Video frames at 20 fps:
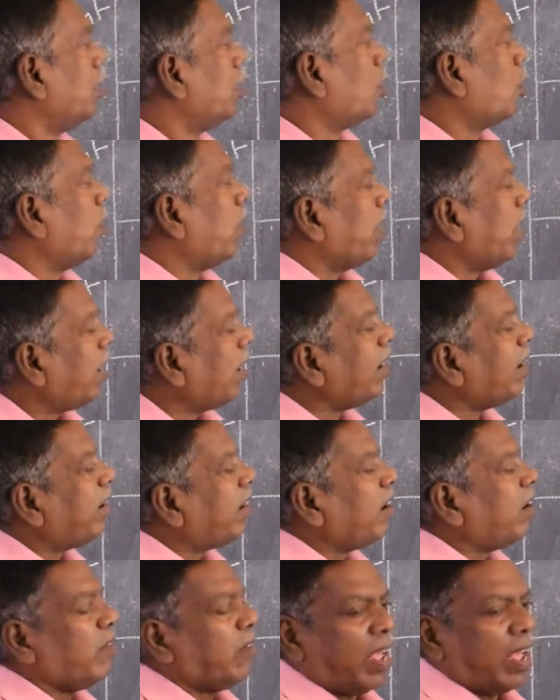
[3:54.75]
So a
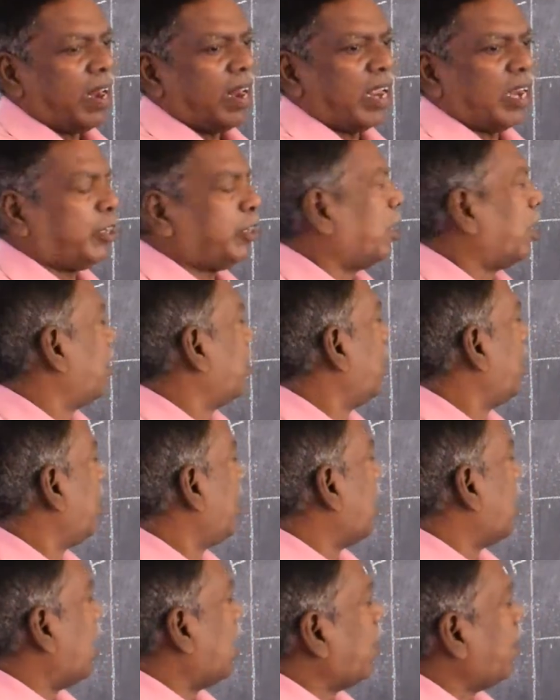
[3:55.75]
little
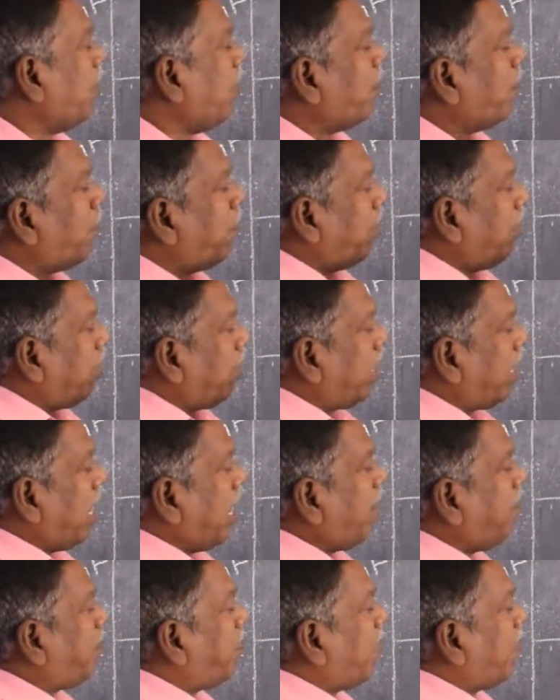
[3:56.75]
variation, and we
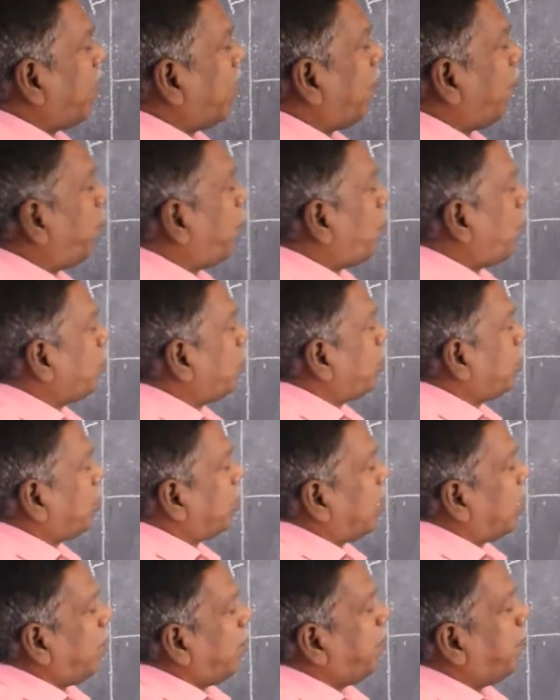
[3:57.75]
keep our
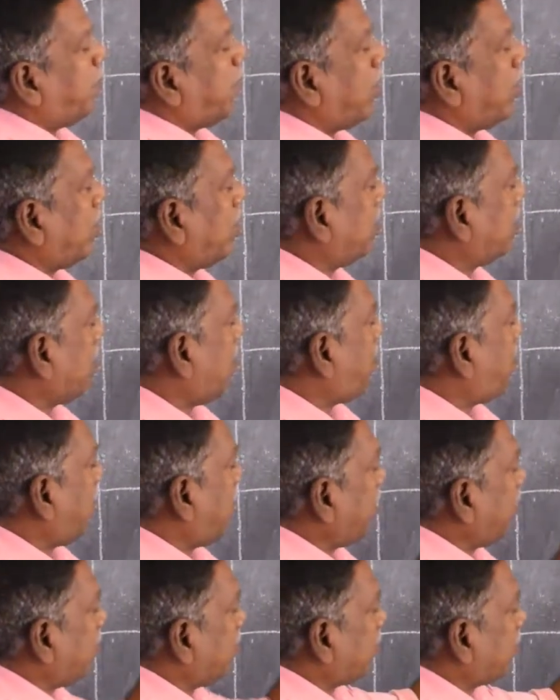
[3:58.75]
forces and importance
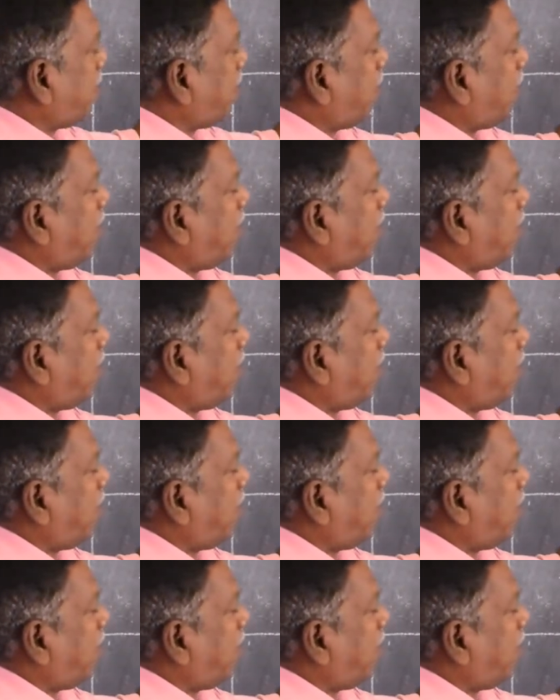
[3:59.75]
applying the